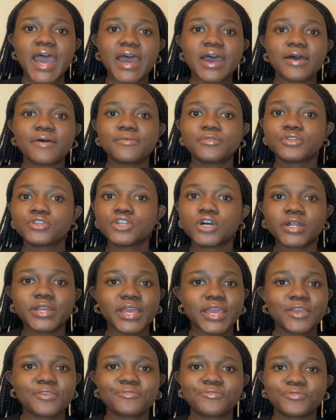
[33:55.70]
not
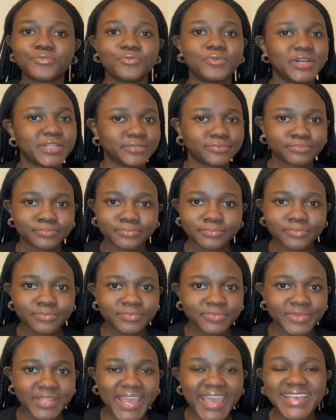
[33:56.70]
everyone
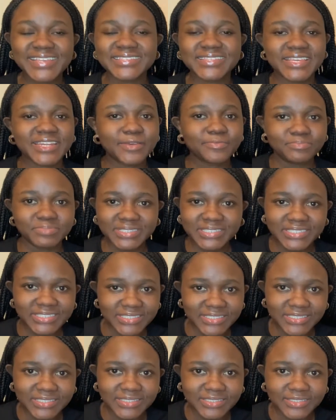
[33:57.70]
has that
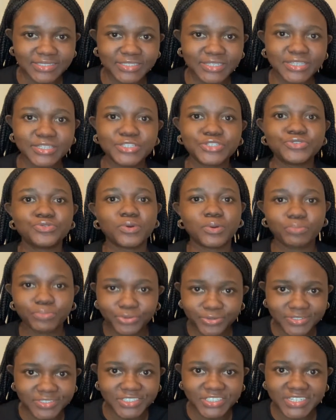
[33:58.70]
ability to
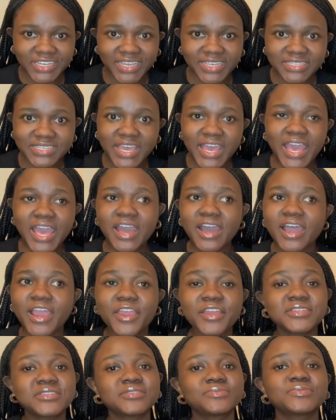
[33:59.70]
apologize. I
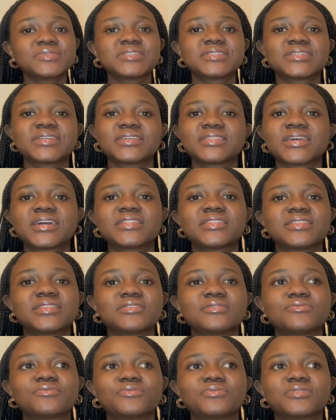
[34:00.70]
heard someone say that
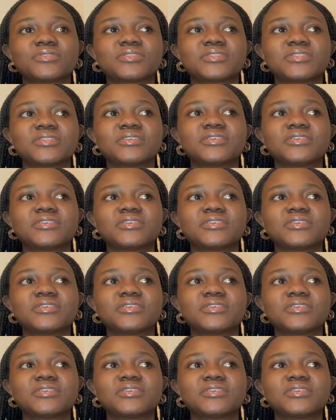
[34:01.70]
the